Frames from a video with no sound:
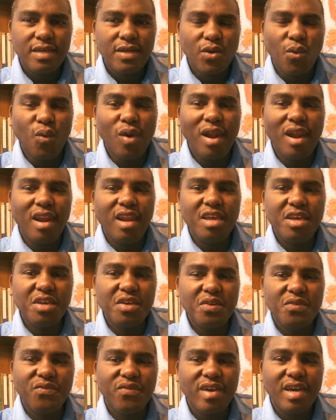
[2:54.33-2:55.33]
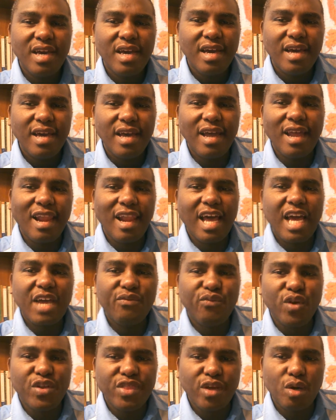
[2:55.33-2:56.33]
we live a
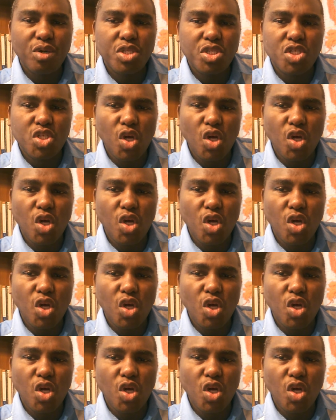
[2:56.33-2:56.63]
life without